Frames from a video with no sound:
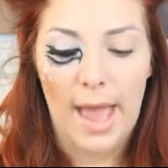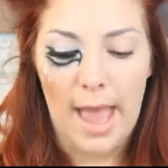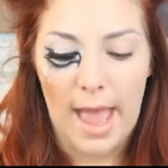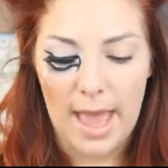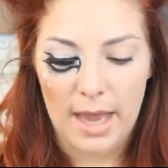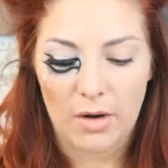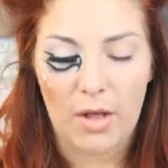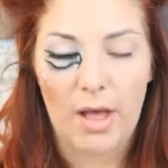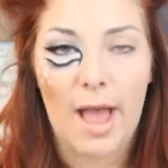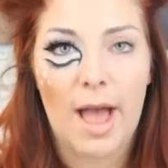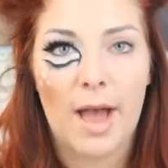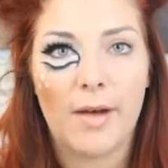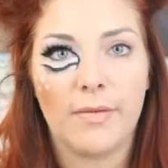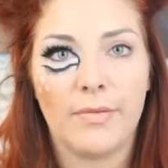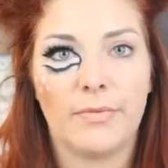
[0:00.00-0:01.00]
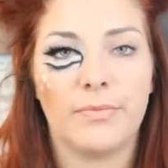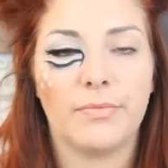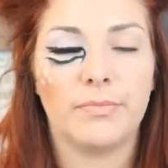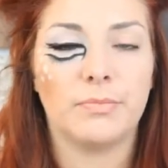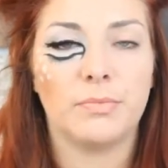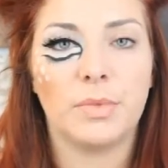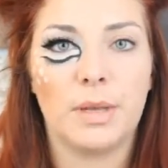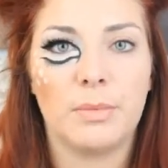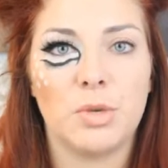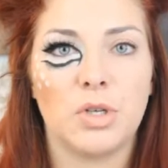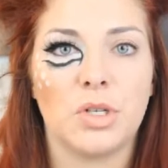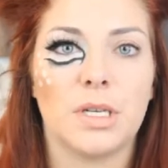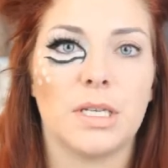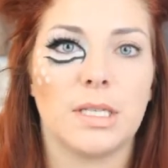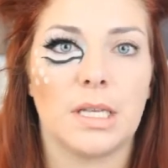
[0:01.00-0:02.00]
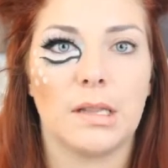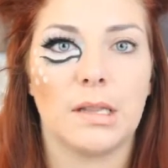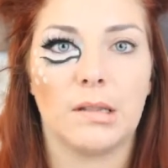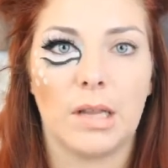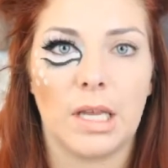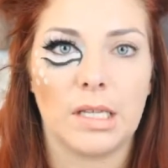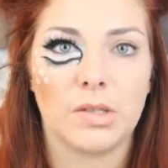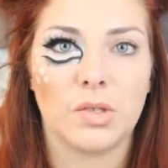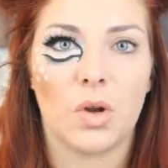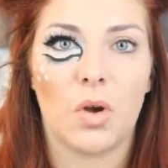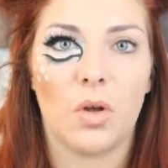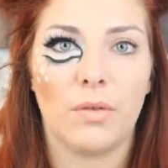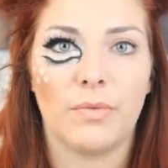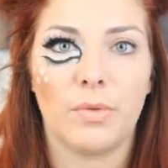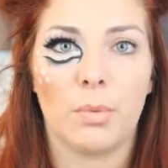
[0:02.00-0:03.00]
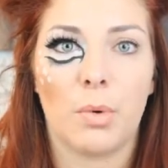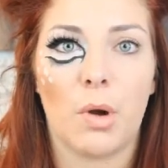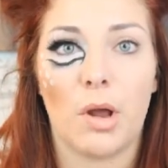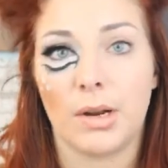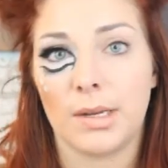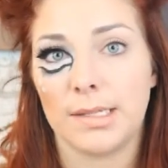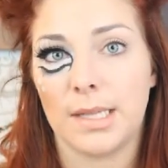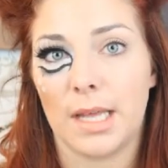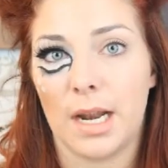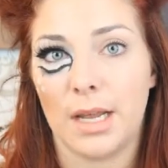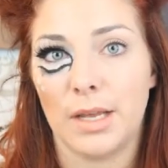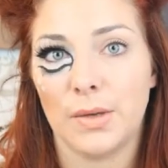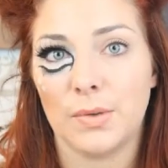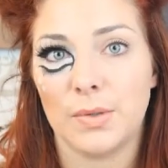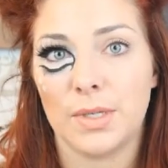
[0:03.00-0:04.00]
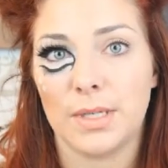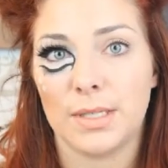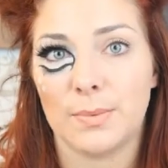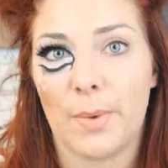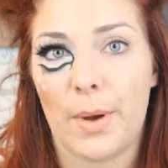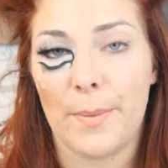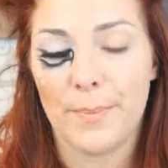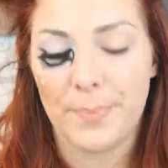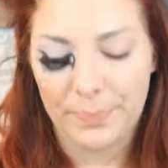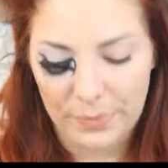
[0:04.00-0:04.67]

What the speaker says: and I'll have images and links to all of the products that I used as well.